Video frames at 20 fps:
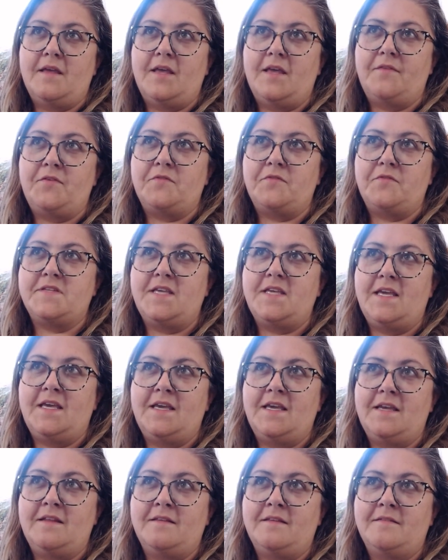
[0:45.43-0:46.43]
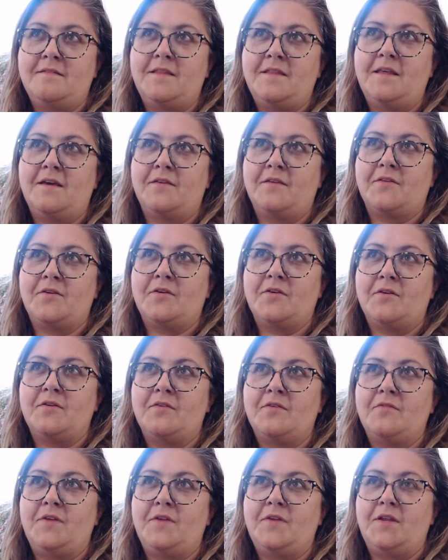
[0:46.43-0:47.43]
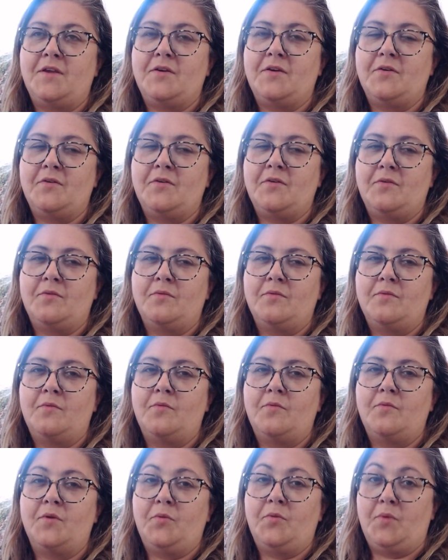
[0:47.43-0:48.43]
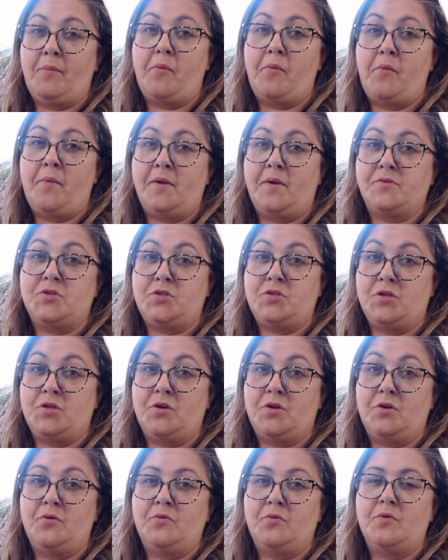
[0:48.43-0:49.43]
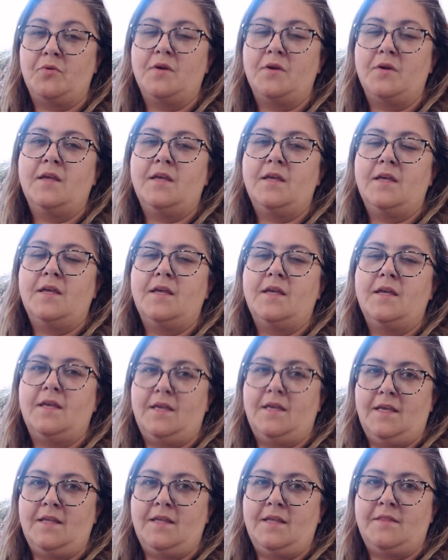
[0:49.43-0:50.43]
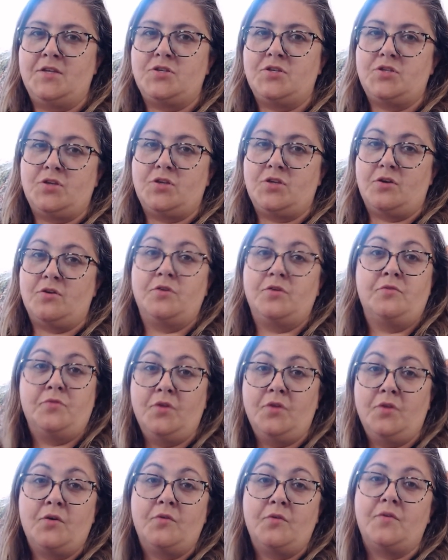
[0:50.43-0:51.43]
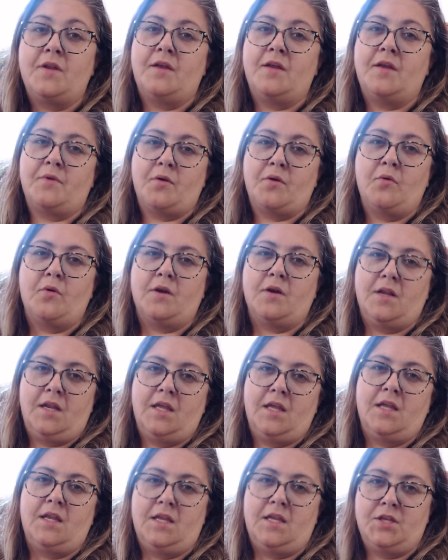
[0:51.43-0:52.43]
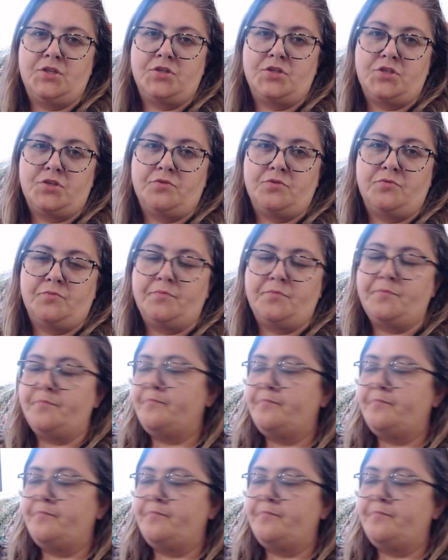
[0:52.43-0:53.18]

if you've seen the other video with what I'm about to show in this shirt, you'll know that I recorded it in June.